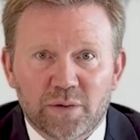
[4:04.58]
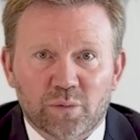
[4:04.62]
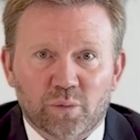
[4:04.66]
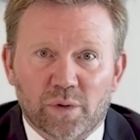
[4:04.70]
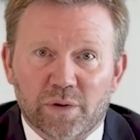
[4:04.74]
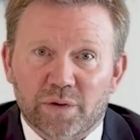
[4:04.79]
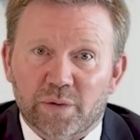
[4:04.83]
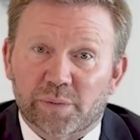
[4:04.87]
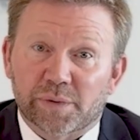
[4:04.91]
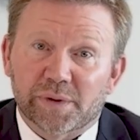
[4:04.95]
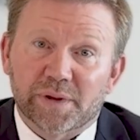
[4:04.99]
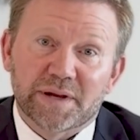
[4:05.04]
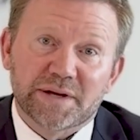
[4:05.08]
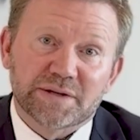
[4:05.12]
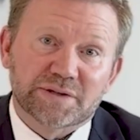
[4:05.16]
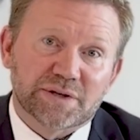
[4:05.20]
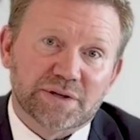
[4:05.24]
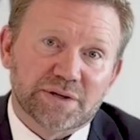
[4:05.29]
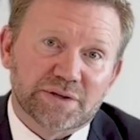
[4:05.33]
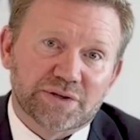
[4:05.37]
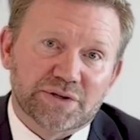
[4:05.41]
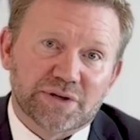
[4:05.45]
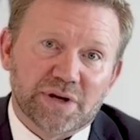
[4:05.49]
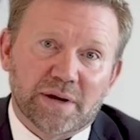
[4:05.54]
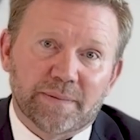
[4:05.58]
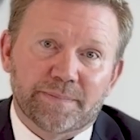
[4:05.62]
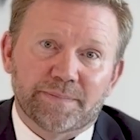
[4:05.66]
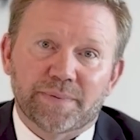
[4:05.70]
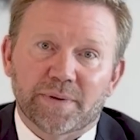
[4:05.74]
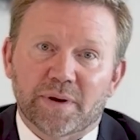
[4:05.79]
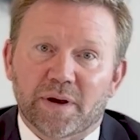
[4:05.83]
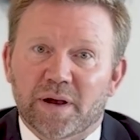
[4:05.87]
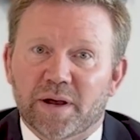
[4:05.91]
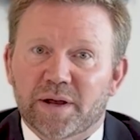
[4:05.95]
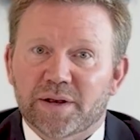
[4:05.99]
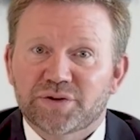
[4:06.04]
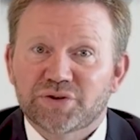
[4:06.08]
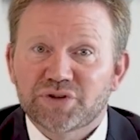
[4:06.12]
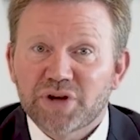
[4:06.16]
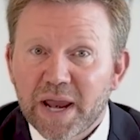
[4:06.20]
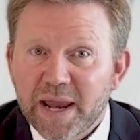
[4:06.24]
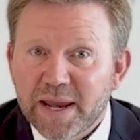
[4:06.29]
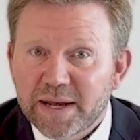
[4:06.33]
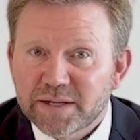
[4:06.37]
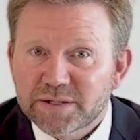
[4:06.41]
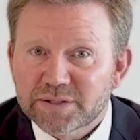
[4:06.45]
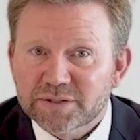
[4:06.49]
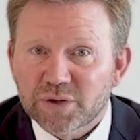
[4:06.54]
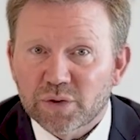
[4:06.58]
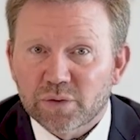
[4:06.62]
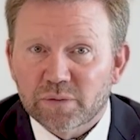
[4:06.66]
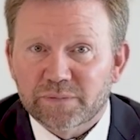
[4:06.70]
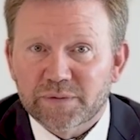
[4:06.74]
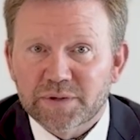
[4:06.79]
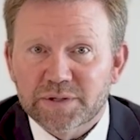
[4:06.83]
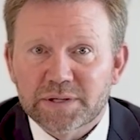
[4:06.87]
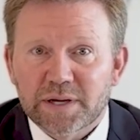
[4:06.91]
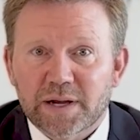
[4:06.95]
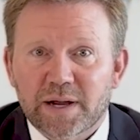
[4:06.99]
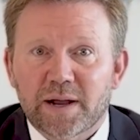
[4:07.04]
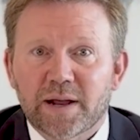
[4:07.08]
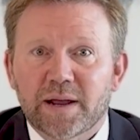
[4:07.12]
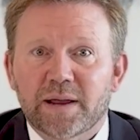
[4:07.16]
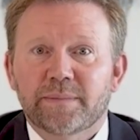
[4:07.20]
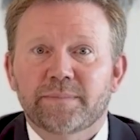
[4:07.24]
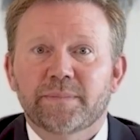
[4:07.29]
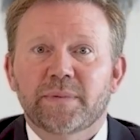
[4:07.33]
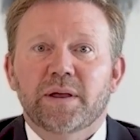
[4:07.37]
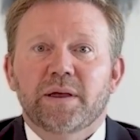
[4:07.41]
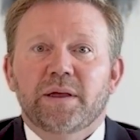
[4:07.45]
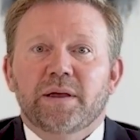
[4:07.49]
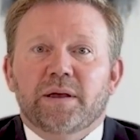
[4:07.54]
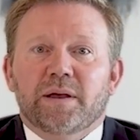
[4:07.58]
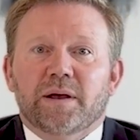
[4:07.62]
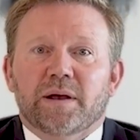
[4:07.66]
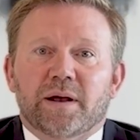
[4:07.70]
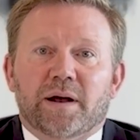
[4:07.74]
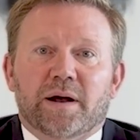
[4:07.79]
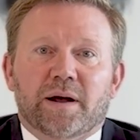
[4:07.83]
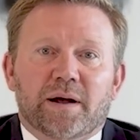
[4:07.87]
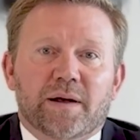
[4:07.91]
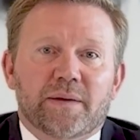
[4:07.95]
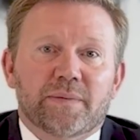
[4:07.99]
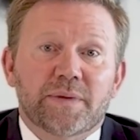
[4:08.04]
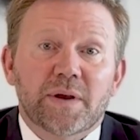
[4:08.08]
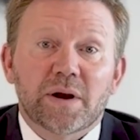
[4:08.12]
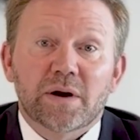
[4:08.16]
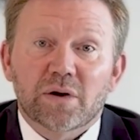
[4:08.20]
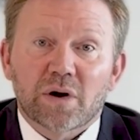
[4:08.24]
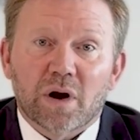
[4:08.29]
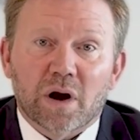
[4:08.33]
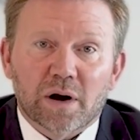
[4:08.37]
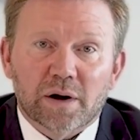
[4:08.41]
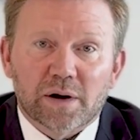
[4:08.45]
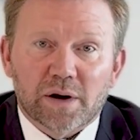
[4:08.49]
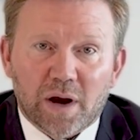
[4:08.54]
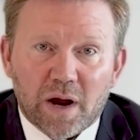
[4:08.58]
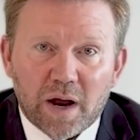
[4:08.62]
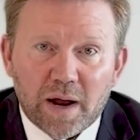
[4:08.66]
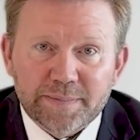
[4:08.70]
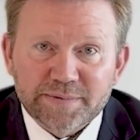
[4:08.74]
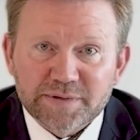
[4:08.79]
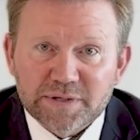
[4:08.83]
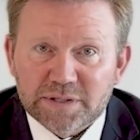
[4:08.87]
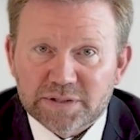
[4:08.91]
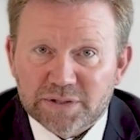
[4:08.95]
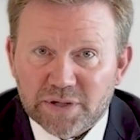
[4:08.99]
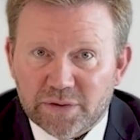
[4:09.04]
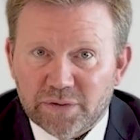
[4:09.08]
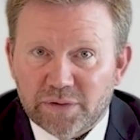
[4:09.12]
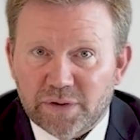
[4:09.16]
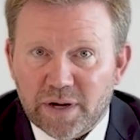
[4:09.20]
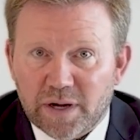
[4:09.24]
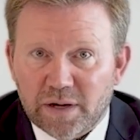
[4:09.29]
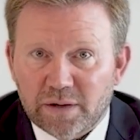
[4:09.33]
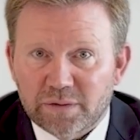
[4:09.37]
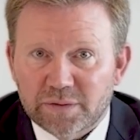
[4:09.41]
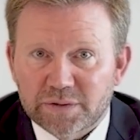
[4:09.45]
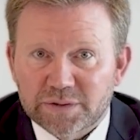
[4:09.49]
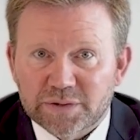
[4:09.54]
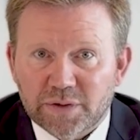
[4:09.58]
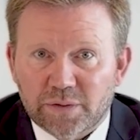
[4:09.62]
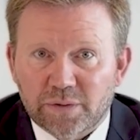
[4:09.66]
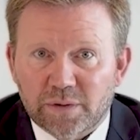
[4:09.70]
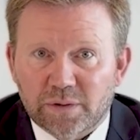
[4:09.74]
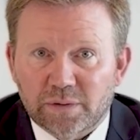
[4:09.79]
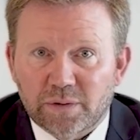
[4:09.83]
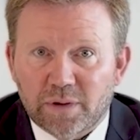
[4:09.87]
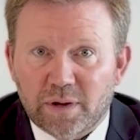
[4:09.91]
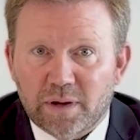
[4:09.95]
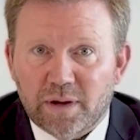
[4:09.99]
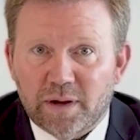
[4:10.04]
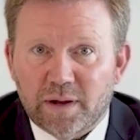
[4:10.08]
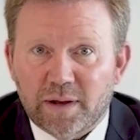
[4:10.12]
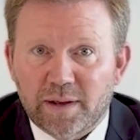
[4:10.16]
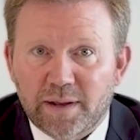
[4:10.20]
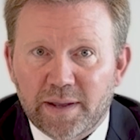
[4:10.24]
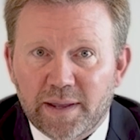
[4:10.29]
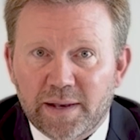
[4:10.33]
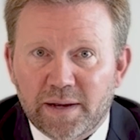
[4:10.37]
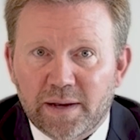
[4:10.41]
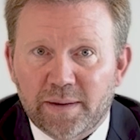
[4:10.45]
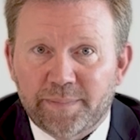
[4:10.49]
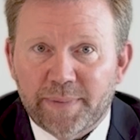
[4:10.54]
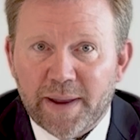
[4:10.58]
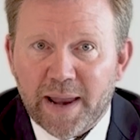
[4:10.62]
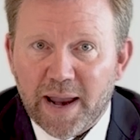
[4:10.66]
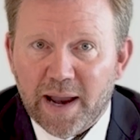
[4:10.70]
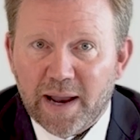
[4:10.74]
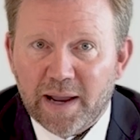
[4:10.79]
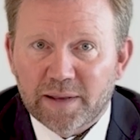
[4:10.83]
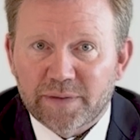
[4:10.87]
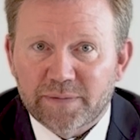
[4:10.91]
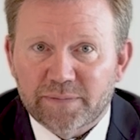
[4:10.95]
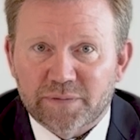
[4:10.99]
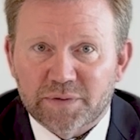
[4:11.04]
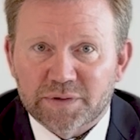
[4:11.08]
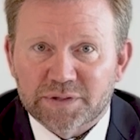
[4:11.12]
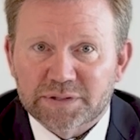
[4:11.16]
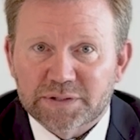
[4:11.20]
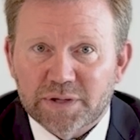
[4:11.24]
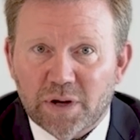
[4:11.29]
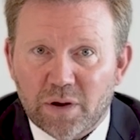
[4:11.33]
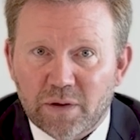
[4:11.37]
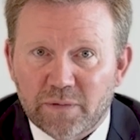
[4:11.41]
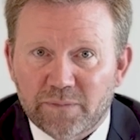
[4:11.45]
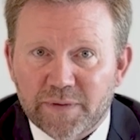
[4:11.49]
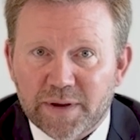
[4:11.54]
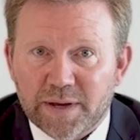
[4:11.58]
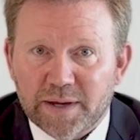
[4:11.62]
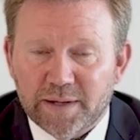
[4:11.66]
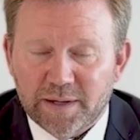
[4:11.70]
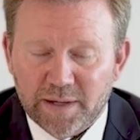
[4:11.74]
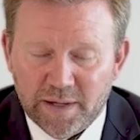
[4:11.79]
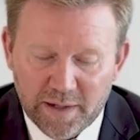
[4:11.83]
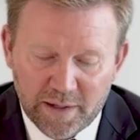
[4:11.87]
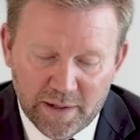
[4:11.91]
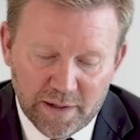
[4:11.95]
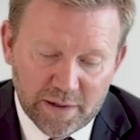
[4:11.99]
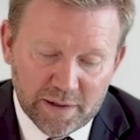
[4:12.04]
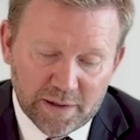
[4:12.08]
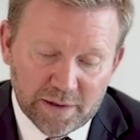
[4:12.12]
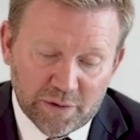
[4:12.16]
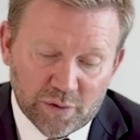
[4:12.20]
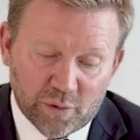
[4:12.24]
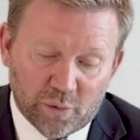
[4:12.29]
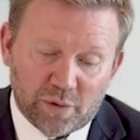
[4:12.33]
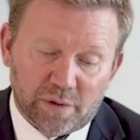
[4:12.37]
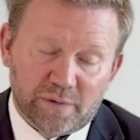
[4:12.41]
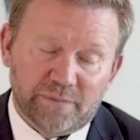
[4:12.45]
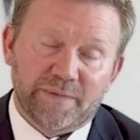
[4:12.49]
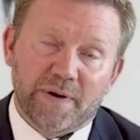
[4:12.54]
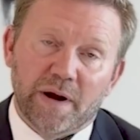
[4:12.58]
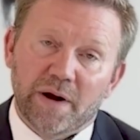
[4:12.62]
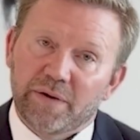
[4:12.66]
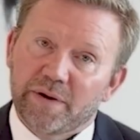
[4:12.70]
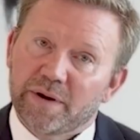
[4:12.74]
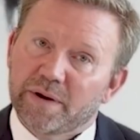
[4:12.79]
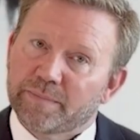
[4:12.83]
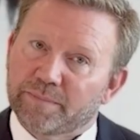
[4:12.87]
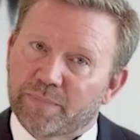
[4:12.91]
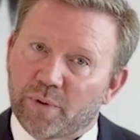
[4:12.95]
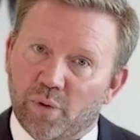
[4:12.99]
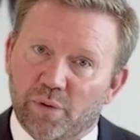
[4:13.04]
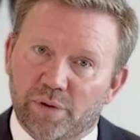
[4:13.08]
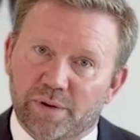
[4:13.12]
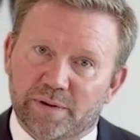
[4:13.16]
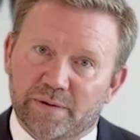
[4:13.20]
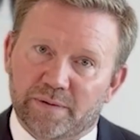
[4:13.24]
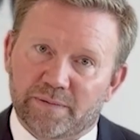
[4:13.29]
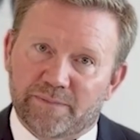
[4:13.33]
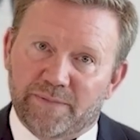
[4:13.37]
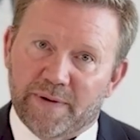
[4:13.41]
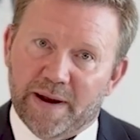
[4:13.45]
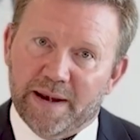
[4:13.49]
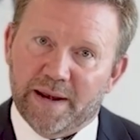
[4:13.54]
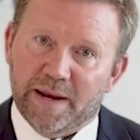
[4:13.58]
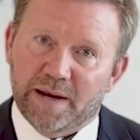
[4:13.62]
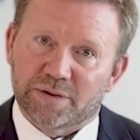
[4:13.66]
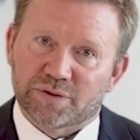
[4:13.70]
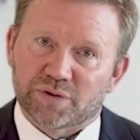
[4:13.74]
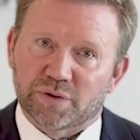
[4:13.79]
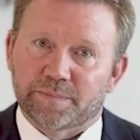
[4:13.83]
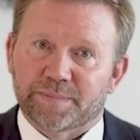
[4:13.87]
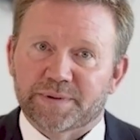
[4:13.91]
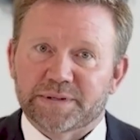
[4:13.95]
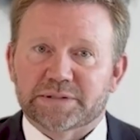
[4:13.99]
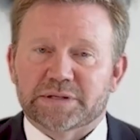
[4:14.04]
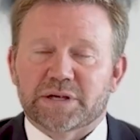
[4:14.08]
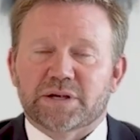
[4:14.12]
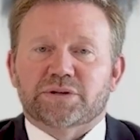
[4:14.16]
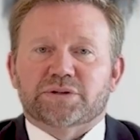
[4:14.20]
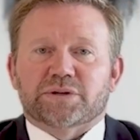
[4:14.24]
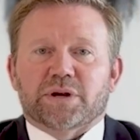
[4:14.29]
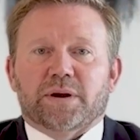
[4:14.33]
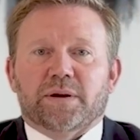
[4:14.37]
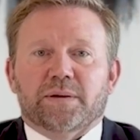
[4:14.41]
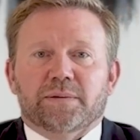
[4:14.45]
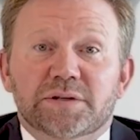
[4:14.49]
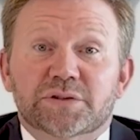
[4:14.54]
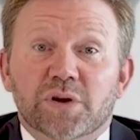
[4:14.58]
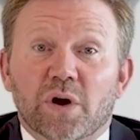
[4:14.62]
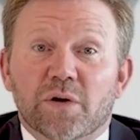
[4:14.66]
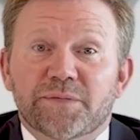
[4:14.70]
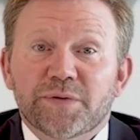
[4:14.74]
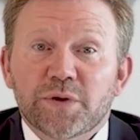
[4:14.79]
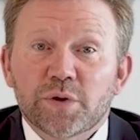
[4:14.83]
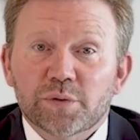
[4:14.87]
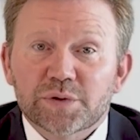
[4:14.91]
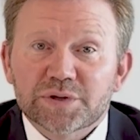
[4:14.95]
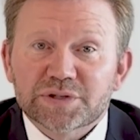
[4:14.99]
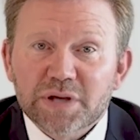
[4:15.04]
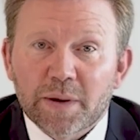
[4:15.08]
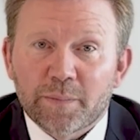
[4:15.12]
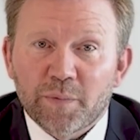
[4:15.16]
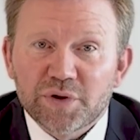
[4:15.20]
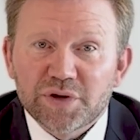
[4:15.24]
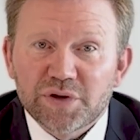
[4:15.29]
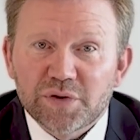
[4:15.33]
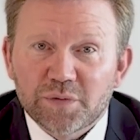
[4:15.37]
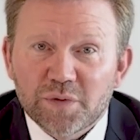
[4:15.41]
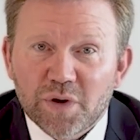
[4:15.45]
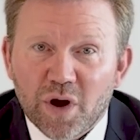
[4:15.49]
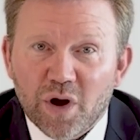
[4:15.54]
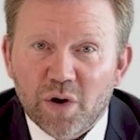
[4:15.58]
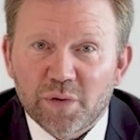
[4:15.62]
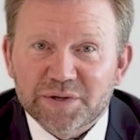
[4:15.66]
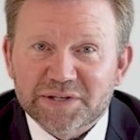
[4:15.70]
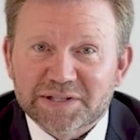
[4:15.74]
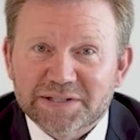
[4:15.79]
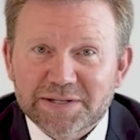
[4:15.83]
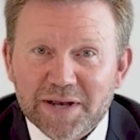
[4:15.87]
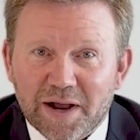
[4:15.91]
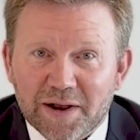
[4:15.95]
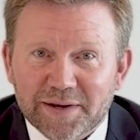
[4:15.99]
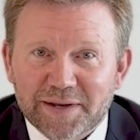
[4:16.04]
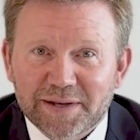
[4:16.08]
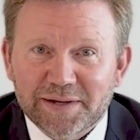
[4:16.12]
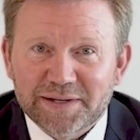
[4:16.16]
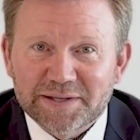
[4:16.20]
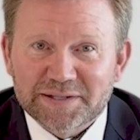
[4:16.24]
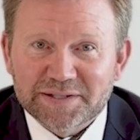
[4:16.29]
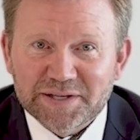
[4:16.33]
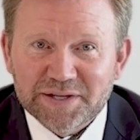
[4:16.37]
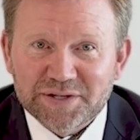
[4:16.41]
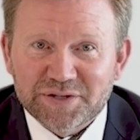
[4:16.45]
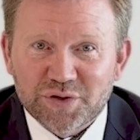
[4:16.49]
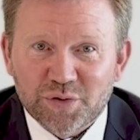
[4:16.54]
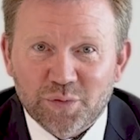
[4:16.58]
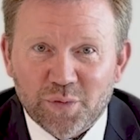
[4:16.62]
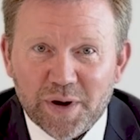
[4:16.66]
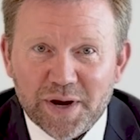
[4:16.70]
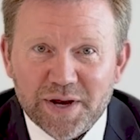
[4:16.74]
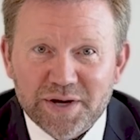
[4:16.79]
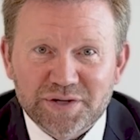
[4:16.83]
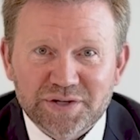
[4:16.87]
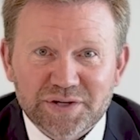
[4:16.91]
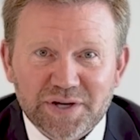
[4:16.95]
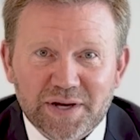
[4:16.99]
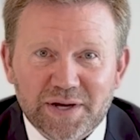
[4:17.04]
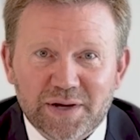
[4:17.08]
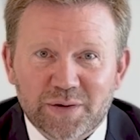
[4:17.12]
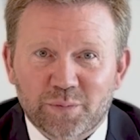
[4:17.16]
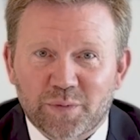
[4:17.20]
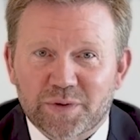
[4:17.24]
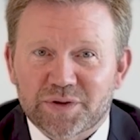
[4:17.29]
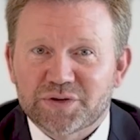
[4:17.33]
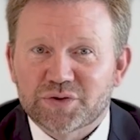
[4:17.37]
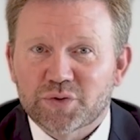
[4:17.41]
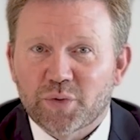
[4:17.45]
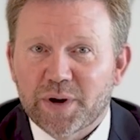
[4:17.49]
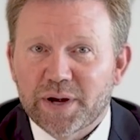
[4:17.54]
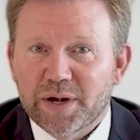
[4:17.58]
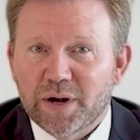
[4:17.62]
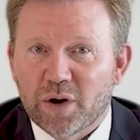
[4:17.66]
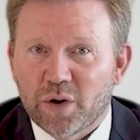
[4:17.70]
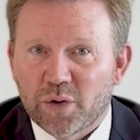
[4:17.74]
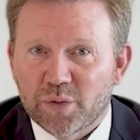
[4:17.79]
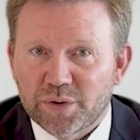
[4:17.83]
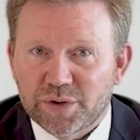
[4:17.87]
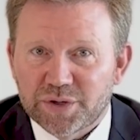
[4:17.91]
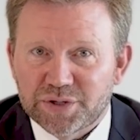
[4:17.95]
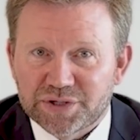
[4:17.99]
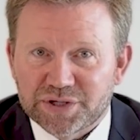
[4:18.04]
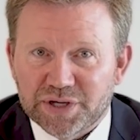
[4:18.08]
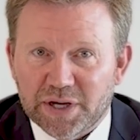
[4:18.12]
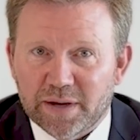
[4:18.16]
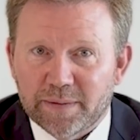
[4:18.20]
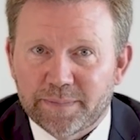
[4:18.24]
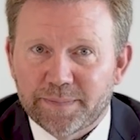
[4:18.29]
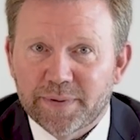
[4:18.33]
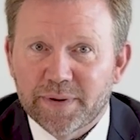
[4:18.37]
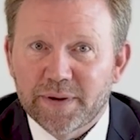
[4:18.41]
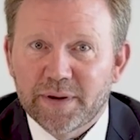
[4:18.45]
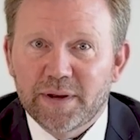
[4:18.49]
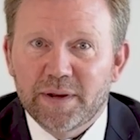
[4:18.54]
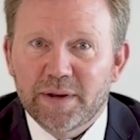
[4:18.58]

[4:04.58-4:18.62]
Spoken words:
where the relationship changed over time, there are options under Arizona law and a path for solving your very important financial position. So if you or someone you know is stuck in a situation with joint ownership,